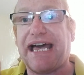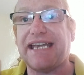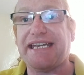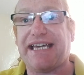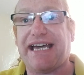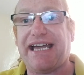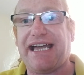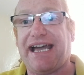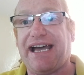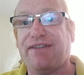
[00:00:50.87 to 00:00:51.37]

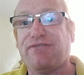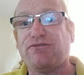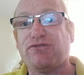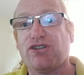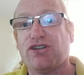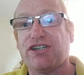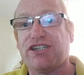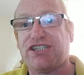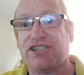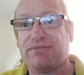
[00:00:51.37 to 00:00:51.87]
and I
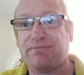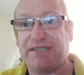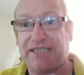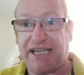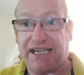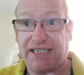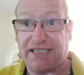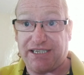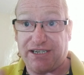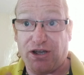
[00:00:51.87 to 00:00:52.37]
have done some
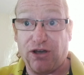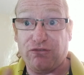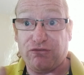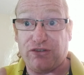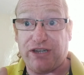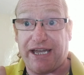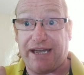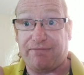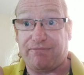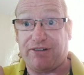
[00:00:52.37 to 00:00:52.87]
tests
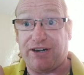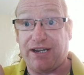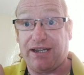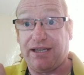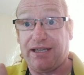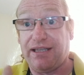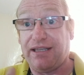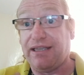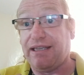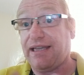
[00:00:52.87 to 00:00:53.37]
off
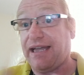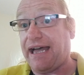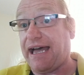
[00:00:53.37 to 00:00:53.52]
camera,